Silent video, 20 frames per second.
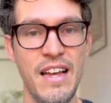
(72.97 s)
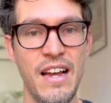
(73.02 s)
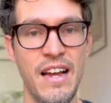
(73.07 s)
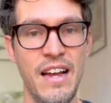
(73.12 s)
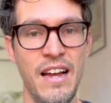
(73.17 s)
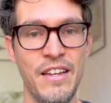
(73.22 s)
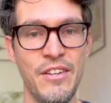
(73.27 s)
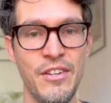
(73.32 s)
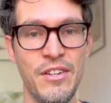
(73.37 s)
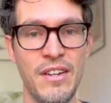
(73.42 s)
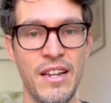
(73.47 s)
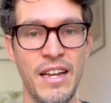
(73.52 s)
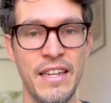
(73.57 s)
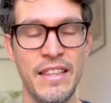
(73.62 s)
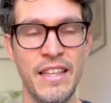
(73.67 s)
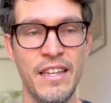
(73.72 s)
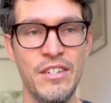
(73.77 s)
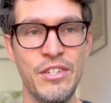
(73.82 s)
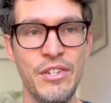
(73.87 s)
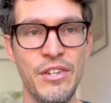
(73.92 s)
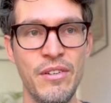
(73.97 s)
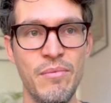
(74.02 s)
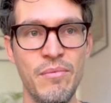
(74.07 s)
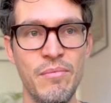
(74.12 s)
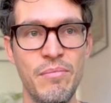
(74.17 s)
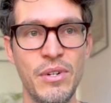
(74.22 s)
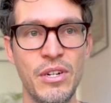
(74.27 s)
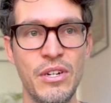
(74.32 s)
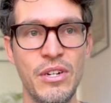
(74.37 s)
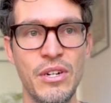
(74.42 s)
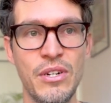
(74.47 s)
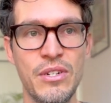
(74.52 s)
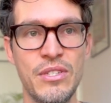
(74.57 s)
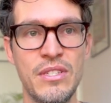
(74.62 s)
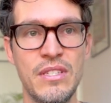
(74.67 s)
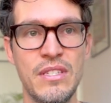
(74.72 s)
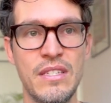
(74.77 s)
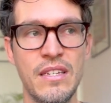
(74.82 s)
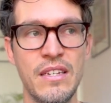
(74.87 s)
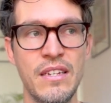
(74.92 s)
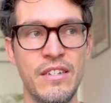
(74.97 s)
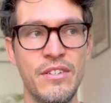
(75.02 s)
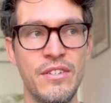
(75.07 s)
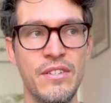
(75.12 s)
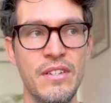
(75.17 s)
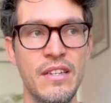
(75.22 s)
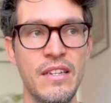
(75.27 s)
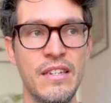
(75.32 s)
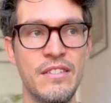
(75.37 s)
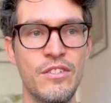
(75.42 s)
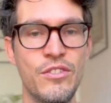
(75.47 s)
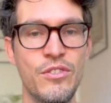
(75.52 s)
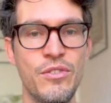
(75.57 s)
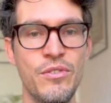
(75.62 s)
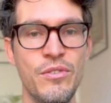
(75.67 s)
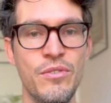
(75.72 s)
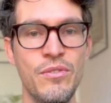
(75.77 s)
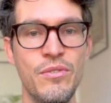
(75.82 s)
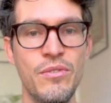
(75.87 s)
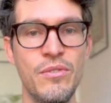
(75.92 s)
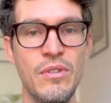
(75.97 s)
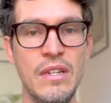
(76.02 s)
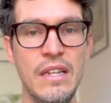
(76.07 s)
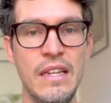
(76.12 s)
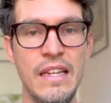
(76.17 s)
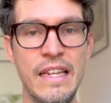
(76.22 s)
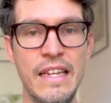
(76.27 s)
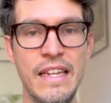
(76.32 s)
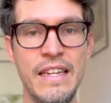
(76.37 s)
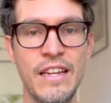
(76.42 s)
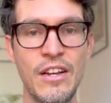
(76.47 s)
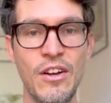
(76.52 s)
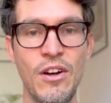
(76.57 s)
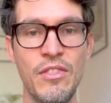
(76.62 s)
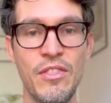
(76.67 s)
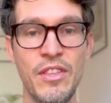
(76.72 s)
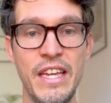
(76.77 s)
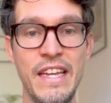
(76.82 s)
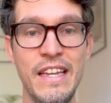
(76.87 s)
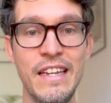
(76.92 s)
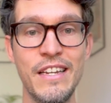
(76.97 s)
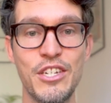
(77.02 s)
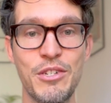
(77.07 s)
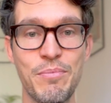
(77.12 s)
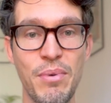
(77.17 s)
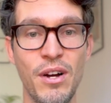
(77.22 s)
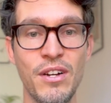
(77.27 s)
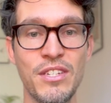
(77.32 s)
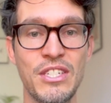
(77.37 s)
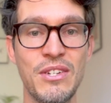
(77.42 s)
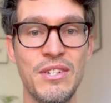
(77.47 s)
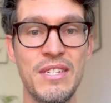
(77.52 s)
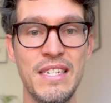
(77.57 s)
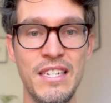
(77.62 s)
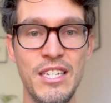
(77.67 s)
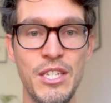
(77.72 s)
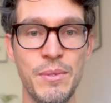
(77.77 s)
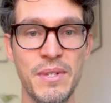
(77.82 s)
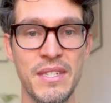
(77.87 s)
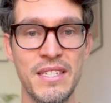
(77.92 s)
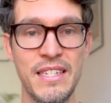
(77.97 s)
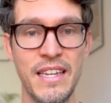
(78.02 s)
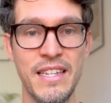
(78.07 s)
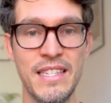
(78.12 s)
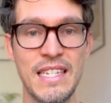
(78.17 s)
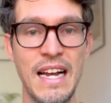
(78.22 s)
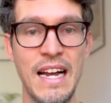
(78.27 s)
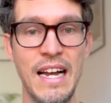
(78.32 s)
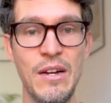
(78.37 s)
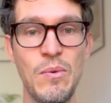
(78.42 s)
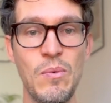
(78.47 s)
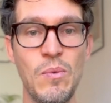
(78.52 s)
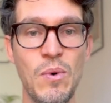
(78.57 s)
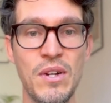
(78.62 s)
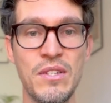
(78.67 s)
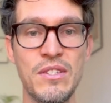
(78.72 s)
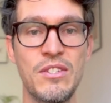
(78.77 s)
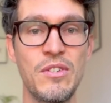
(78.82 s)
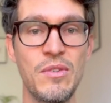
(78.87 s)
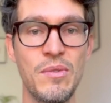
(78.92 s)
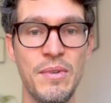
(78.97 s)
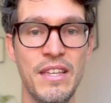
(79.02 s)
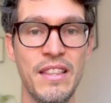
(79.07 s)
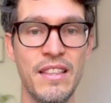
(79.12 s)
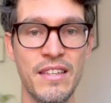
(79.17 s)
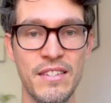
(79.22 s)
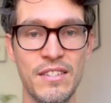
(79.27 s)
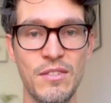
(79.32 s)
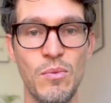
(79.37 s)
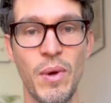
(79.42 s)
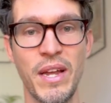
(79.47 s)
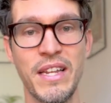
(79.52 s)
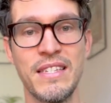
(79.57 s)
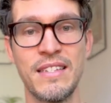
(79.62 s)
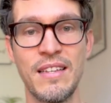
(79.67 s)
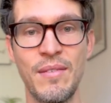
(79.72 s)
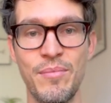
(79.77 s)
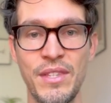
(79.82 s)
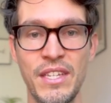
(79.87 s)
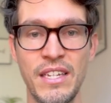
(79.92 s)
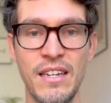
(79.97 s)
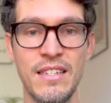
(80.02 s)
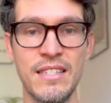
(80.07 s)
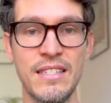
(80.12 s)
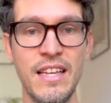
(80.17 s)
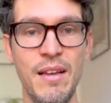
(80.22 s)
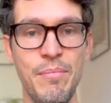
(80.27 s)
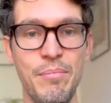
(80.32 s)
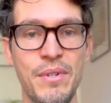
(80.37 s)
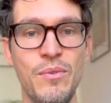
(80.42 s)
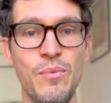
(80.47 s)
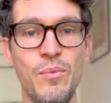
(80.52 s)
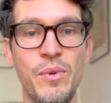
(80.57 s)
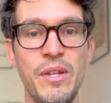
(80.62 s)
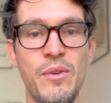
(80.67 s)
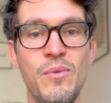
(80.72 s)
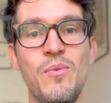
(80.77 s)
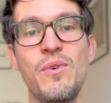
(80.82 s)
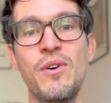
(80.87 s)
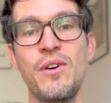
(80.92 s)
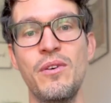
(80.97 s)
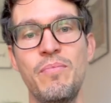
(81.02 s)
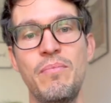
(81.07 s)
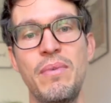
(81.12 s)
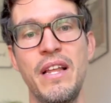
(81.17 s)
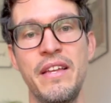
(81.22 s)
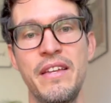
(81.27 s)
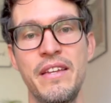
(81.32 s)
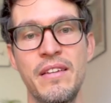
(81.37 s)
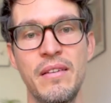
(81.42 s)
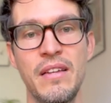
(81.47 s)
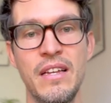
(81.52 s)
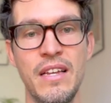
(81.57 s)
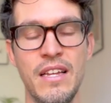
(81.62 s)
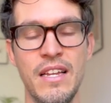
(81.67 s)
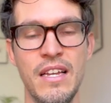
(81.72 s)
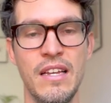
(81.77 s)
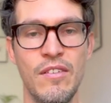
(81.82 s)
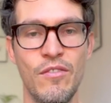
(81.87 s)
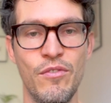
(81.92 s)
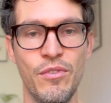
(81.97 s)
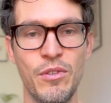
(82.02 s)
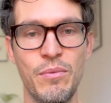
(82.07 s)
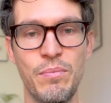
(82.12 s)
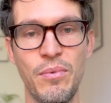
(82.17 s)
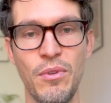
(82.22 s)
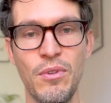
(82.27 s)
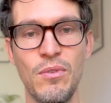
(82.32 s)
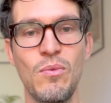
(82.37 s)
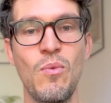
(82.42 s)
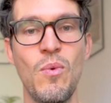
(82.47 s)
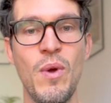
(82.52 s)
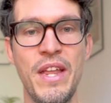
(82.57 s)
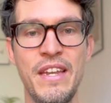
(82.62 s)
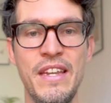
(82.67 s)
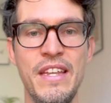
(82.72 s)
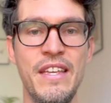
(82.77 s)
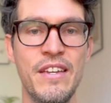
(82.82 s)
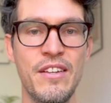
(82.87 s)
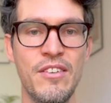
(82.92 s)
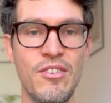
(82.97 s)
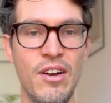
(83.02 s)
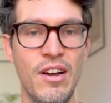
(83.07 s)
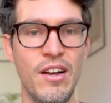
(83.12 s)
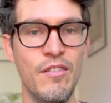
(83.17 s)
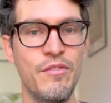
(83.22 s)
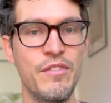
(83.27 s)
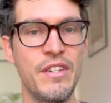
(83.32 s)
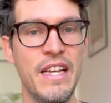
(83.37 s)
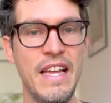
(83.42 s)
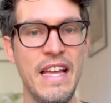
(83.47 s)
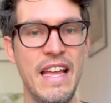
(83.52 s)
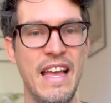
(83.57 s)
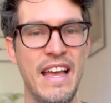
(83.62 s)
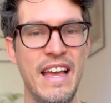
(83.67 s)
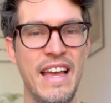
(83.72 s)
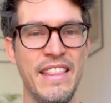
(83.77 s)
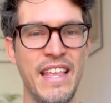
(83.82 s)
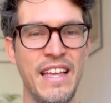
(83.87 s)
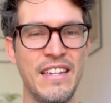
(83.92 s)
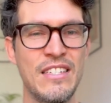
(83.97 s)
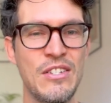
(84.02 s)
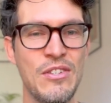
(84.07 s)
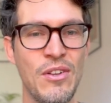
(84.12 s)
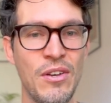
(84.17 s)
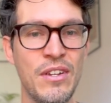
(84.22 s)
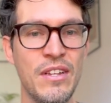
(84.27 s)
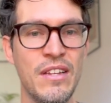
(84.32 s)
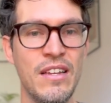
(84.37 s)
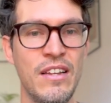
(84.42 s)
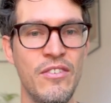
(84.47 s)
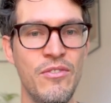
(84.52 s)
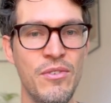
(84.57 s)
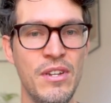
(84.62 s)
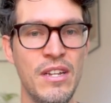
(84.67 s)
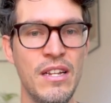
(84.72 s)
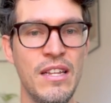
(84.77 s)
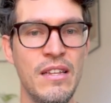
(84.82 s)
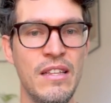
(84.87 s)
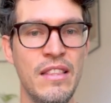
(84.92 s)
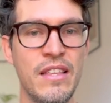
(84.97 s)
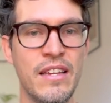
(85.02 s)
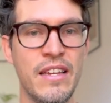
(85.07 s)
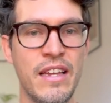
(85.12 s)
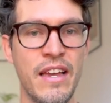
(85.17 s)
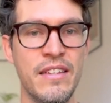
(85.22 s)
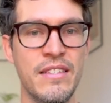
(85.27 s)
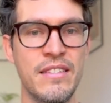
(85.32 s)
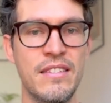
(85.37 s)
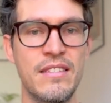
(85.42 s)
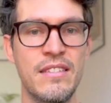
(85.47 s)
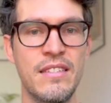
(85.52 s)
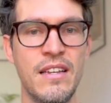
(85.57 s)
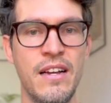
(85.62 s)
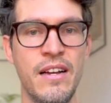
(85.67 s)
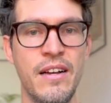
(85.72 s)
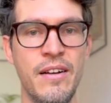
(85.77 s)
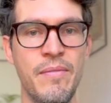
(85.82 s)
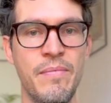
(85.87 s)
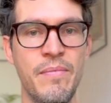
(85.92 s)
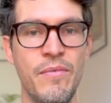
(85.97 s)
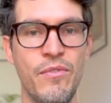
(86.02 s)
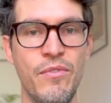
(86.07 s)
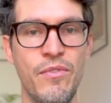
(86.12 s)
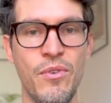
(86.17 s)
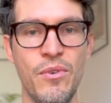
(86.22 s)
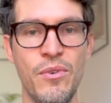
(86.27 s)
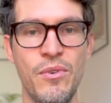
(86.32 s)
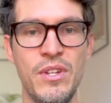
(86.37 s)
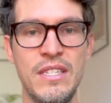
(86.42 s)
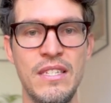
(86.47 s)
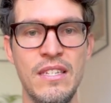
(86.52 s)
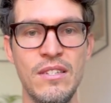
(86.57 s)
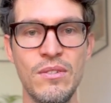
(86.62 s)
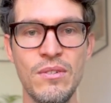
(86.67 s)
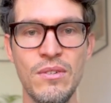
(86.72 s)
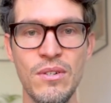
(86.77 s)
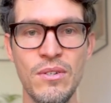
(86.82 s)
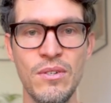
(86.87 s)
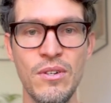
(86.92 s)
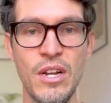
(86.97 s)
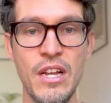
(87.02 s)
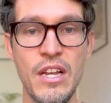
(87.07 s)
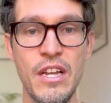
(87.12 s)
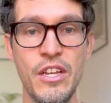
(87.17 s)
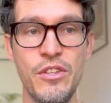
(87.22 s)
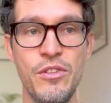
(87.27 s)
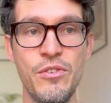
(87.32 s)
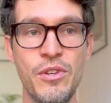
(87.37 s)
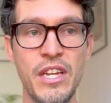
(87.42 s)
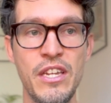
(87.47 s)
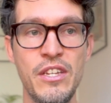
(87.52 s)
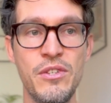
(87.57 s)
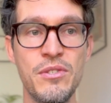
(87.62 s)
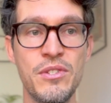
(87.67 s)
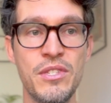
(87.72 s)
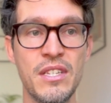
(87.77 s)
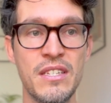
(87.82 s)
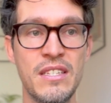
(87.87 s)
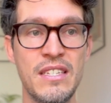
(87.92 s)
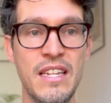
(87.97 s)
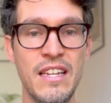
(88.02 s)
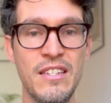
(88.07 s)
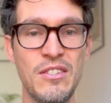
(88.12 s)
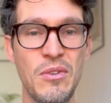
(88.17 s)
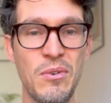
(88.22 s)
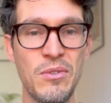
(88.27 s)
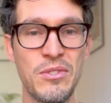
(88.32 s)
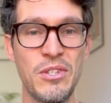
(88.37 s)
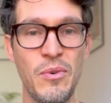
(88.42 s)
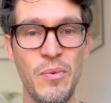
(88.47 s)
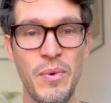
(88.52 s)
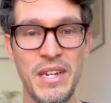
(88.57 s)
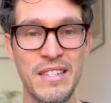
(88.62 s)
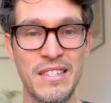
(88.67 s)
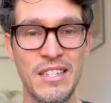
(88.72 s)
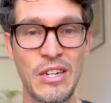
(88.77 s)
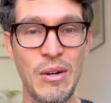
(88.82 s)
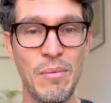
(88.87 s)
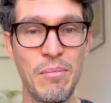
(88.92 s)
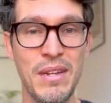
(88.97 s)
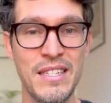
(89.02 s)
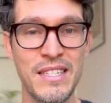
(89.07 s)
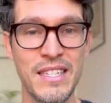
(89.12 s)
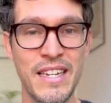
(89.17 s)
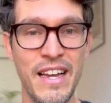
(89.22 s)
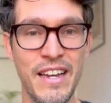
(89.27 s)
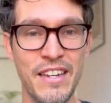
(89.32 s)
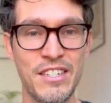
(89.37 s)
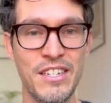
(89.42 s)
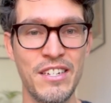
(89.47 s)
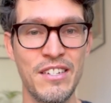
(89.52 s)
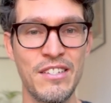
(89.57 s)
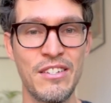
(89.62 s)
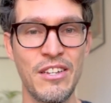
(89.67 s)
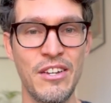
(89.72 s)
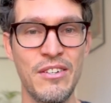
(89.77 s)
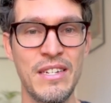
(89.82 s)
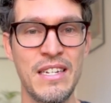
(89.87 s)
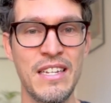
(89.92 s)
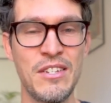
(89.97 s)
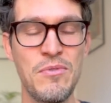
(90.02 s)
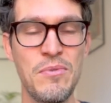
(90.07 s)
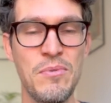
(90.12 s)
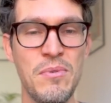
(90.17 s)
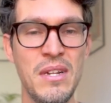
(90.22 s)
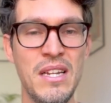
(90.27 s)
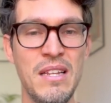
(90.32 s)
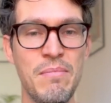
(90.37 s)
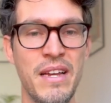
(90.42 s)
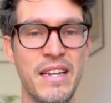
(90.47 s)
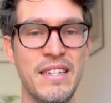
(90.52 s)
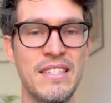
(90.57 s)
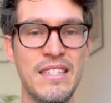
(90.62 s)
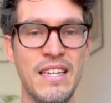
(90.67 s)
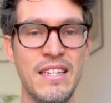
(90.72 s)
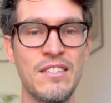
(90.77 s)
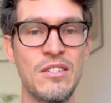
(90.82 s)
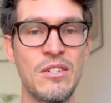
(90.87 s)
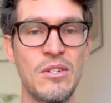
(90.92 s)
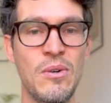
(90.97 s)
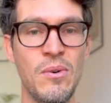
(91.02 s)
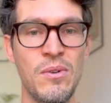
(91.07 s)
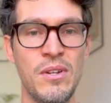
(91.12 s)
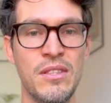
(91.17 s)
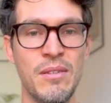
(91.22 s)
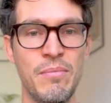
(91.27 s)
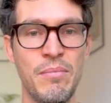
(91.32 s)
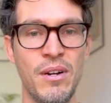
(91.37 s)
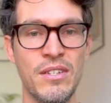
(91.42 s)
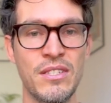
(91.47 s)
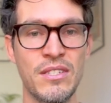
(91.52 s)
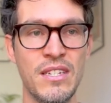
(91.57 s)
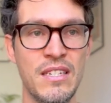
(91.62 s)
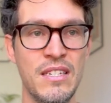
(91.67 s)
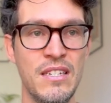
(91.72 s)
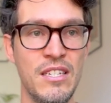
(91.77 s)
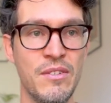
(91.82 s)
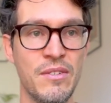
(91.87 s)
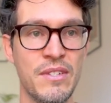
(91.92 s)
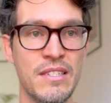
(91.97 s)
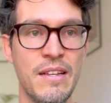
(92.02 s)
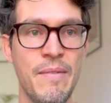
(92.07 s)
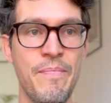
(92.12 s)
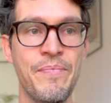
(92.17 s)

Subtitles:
I don't like that term because it's too leaning on the English past continuous tense. I was doing this when something else happened. We were playing football when he arrived, and that's not really the case for isiZulu. You can use this tense also when it's a completed action, so it doesn't really make sense to call it the past continuous.